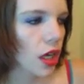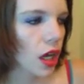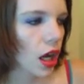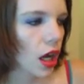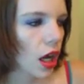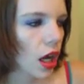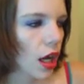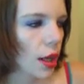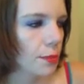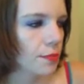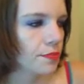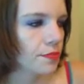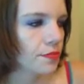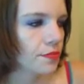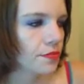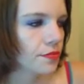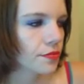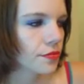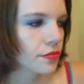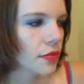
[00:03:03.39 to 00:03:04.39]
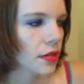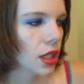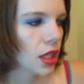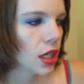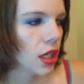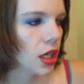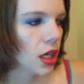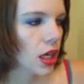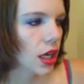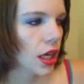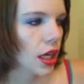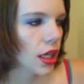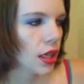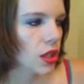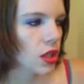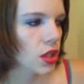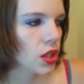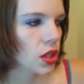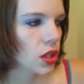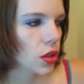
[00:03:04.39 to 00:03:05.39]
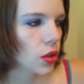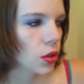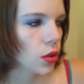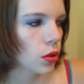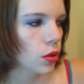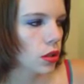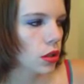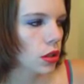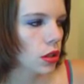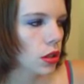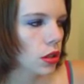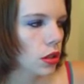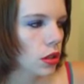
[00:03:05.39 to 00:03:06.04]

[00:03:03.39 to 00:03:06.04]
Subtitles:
I also,